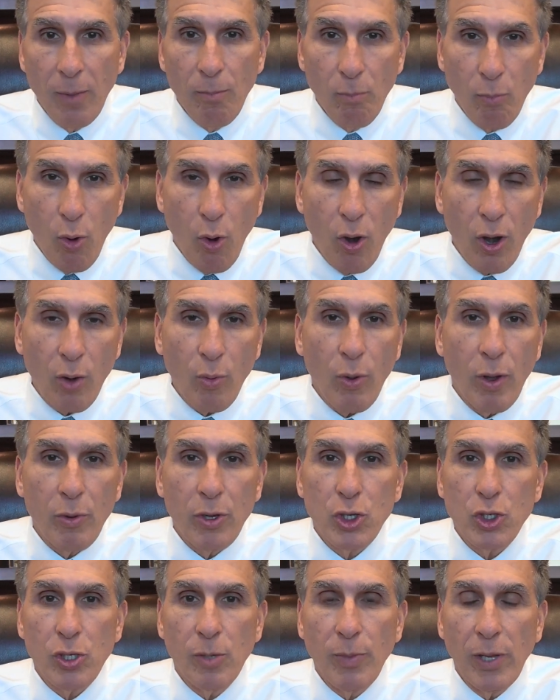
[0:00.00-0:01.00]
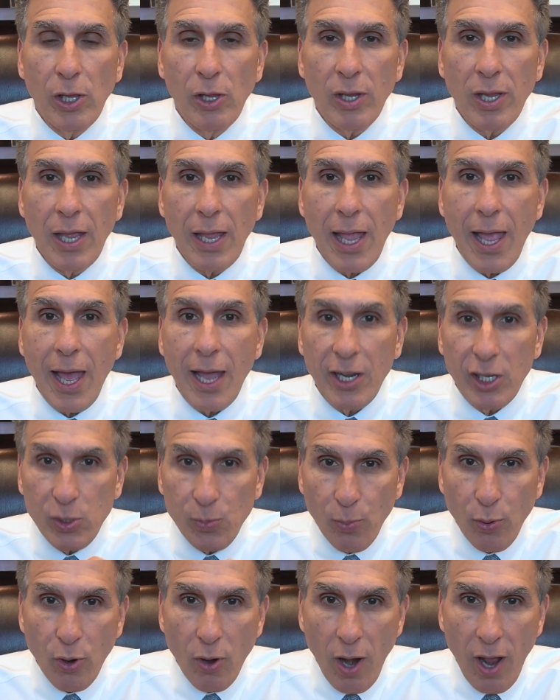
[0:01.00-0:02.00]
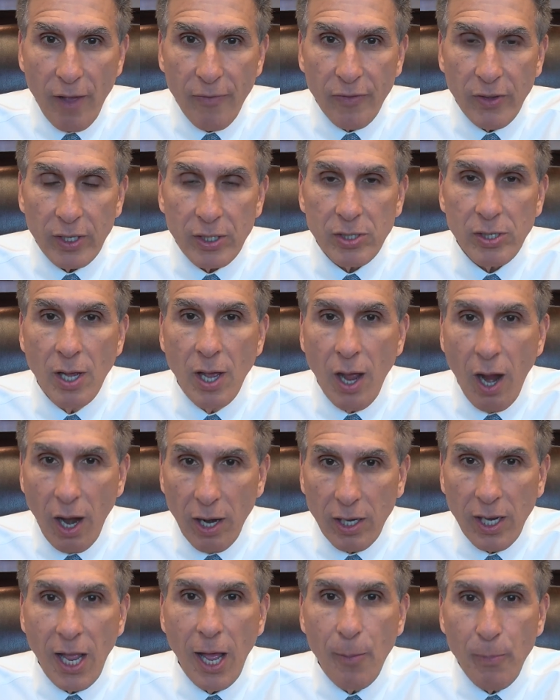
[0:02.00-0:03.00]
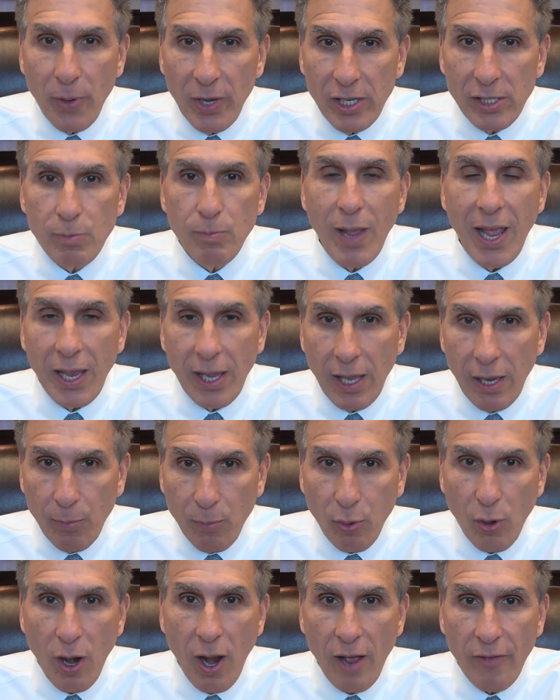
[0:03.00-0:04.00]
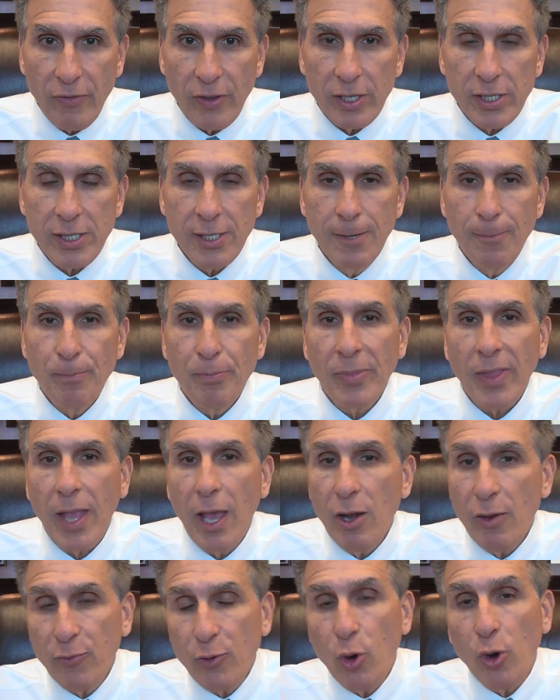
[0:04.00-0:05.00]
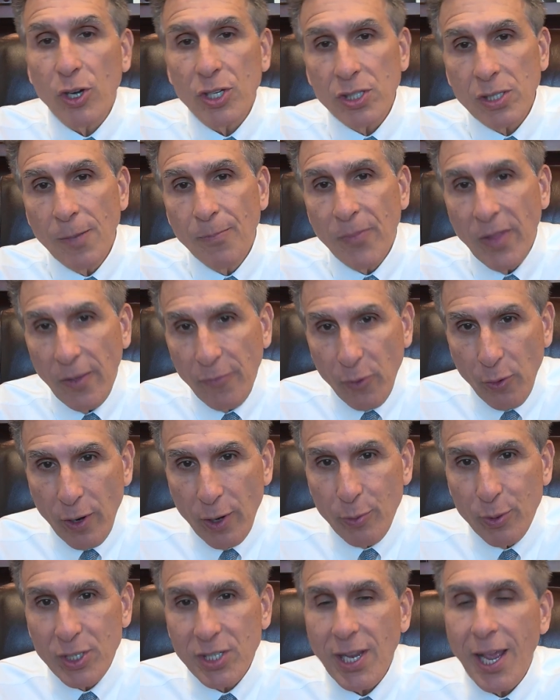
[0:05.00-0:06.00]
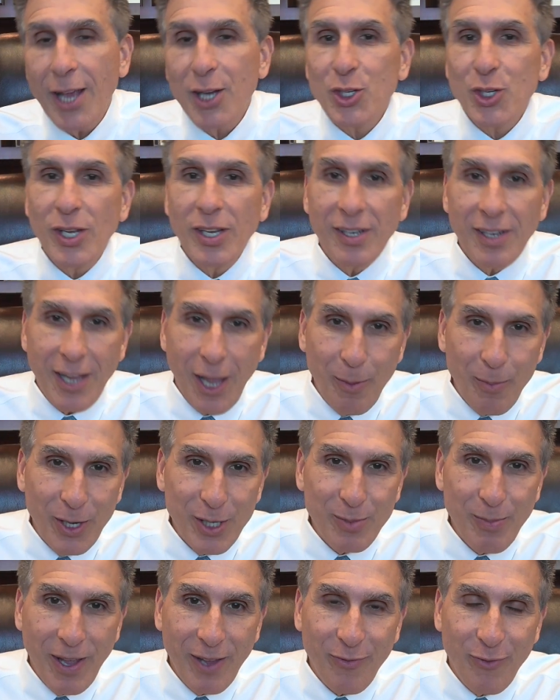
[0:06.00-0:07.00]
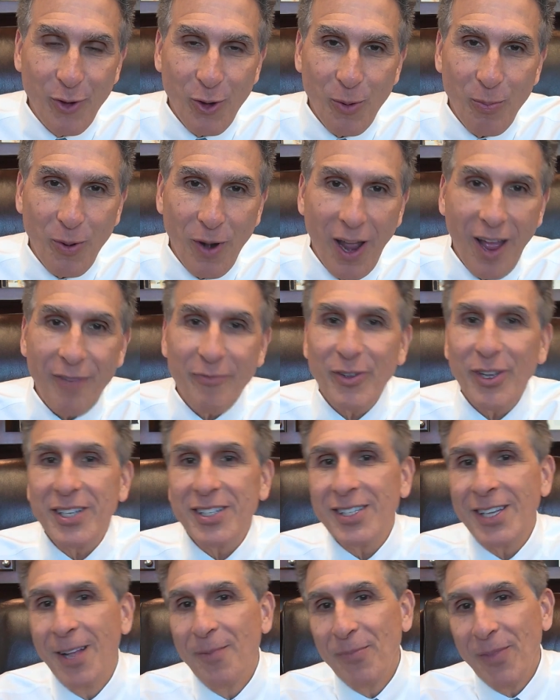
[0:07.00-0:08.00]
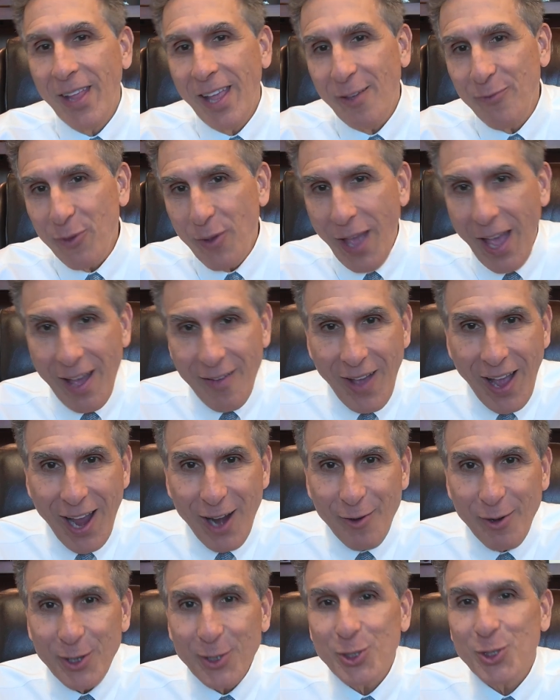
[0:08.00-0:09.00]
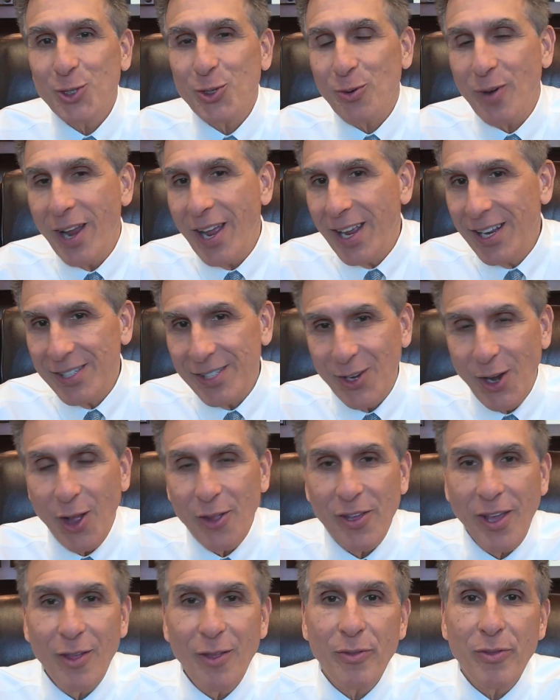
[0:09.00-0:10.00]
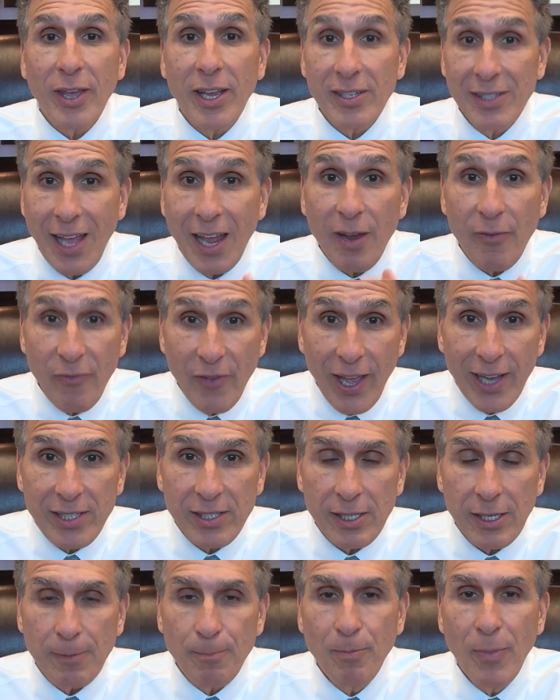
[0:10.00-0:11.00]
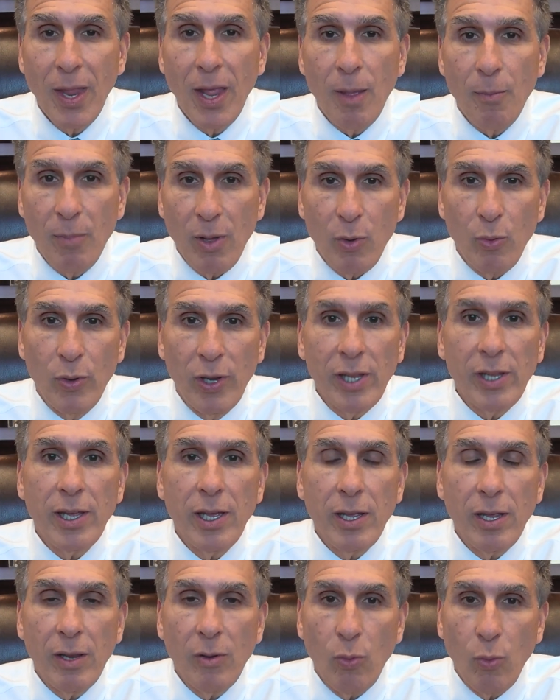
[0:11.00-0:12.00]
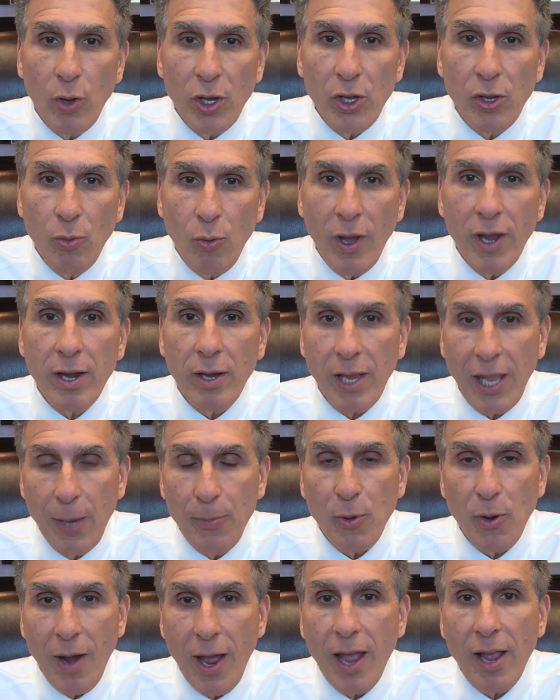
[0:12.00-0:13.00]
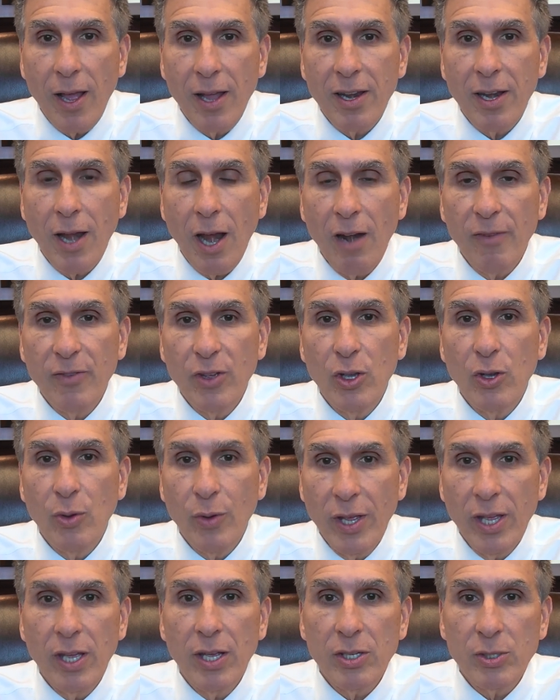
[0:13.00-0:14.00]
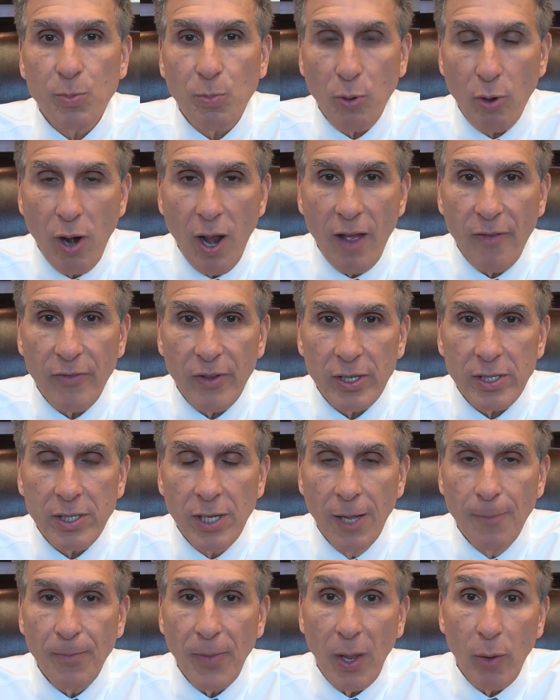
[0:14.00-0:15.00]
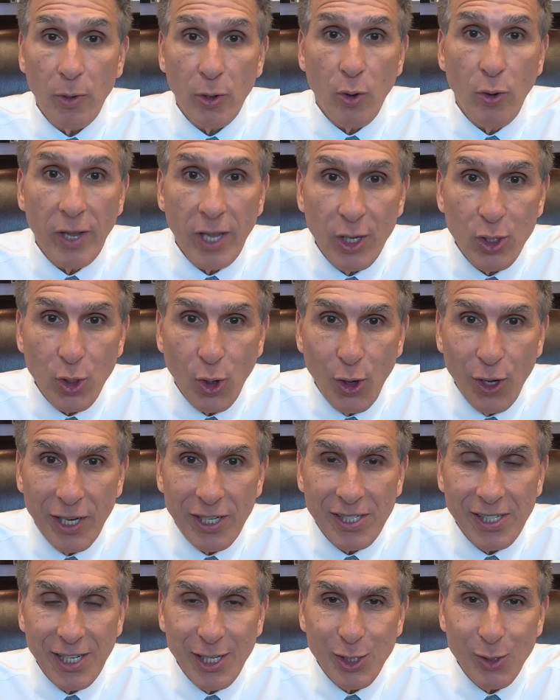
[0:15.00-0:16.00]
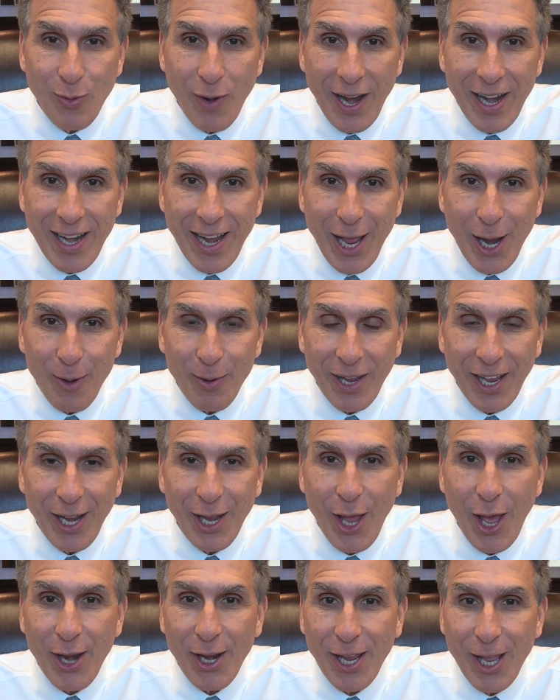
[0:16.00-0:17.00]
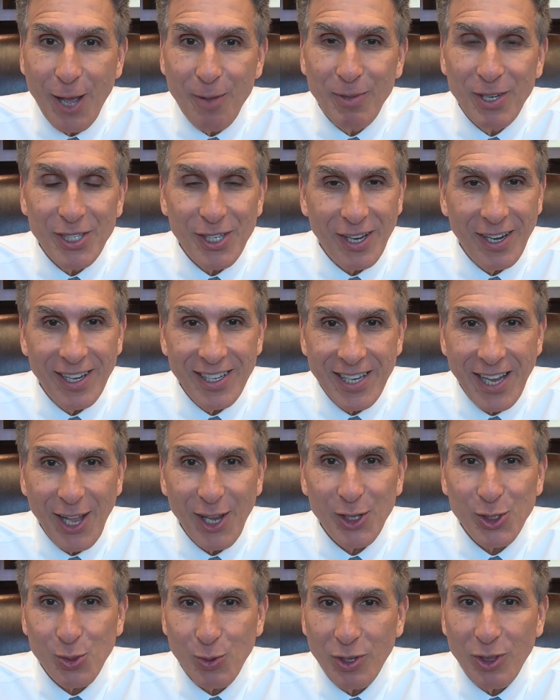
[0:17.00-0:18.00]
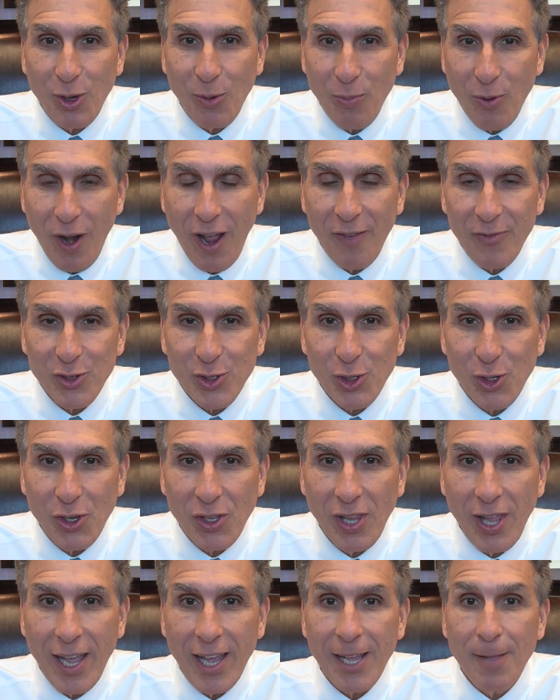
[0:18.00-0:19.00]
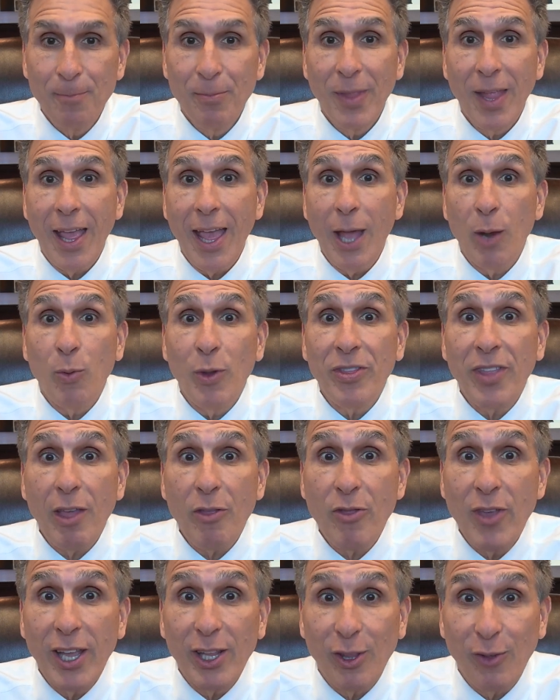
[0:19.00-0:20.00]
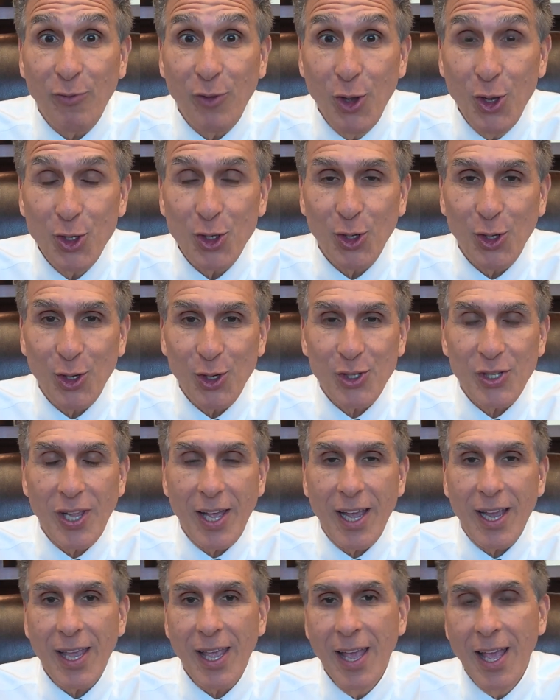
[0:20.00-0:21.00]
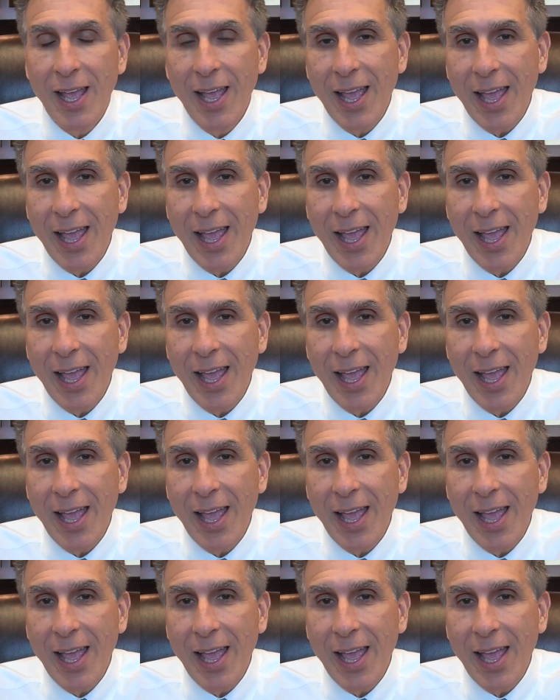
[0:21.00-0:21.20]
More what we should be looking at is profits. Are companies making profits? And of course, if you're in recession, companies make fewer profits. If you have higher interest rates and all the other things, that affects it. But really, what you want to keep your eye on, in our view, is profits. And we're going into earnings season right now. We're getting a lot of companies are going to tell us what their profits look like and what they think the future looks like.